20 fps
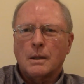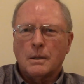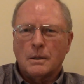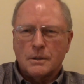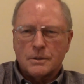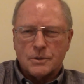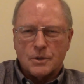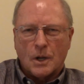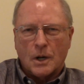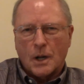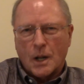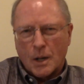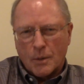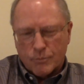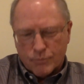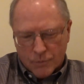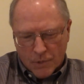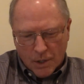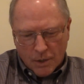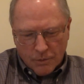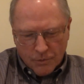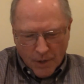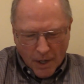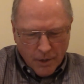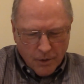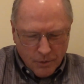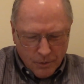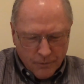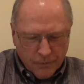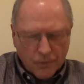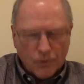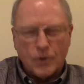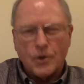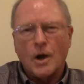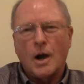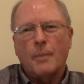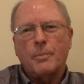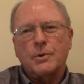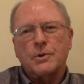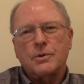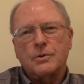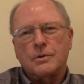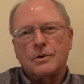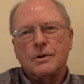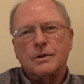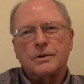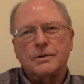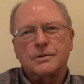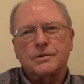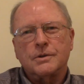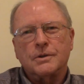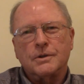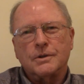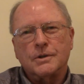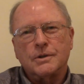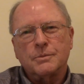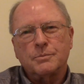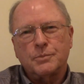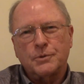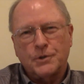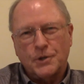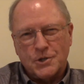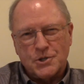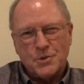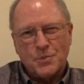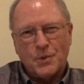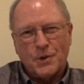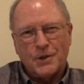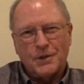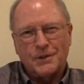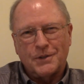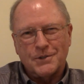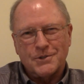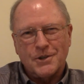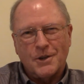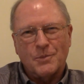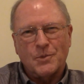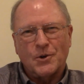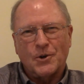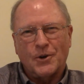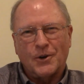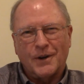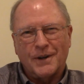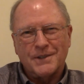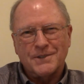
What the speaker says: So and thank you for the opportunity to participate in the seminar.